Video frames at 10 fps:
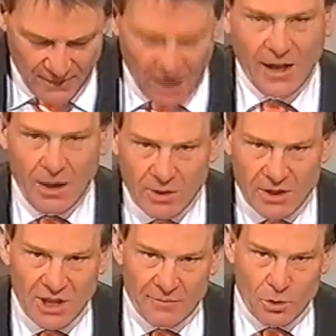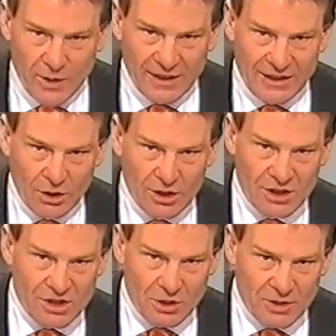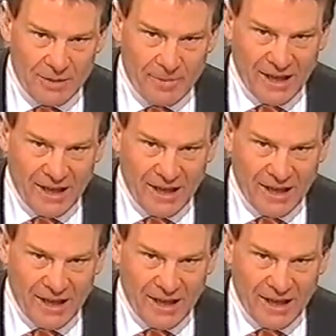Okay, well, let's have quickly look at the right. two of them